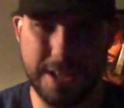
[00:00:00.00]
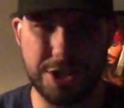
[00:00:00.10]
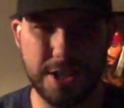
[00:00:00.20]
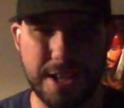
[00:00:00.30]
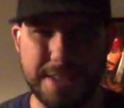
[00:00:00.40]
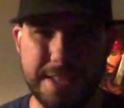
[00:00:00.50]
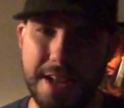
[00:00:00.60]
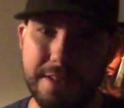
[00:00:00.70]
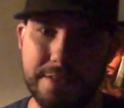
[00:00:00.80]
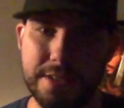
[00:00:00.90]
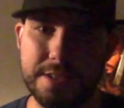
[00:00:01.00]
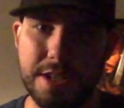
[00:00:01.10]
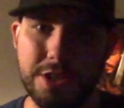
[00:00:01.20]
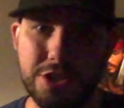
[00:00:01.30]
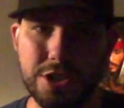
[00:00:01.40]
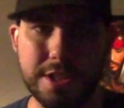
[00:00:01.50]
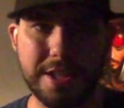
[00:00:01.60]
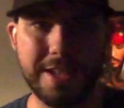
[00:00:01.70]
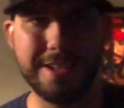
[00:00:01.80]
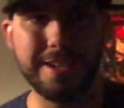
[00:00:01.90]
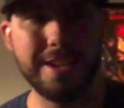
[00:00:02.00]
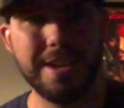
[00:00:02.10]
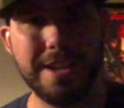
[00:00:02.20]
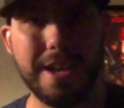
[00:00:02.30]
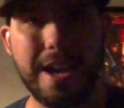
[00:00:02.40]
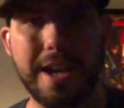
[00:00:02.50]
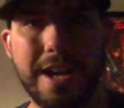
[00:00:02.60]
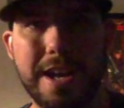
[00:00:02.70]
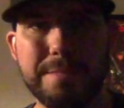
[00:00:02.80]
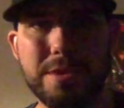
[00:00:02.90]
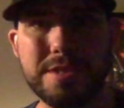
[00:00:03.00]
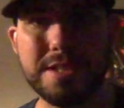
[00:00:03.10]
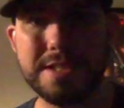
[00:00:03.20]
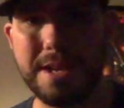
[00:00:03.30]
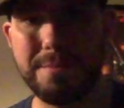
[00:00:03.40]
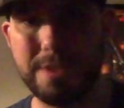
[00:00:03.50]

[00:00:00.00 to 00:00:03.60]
I should have got the knife for this. I usually... most of the time